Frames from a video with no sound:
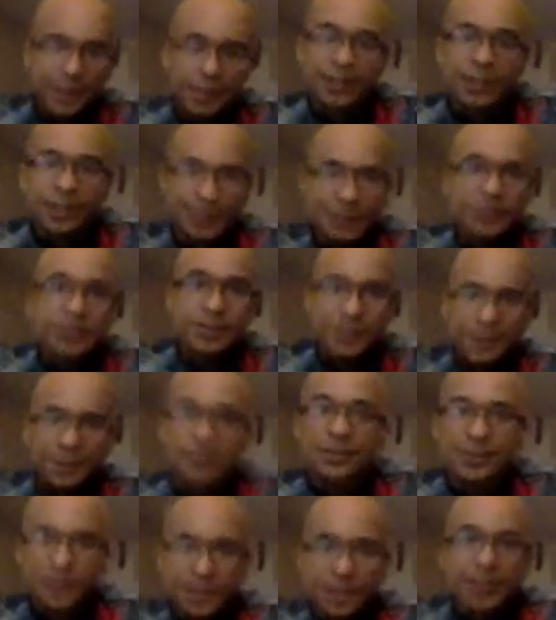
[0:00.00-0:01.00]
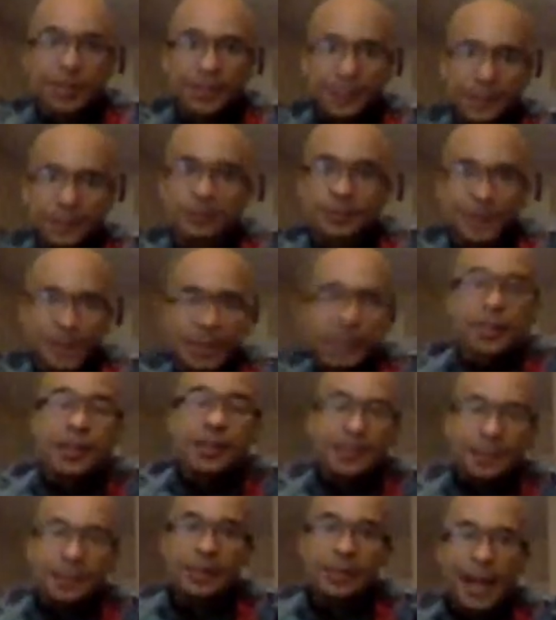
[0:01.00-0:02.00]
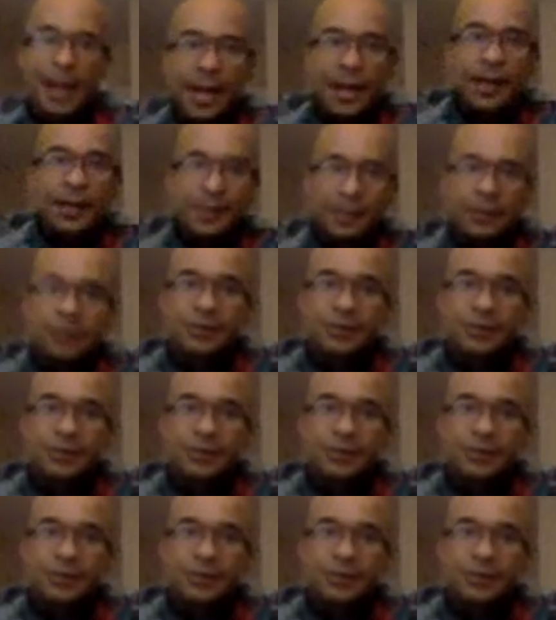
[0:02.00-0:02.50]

can just say, yeah,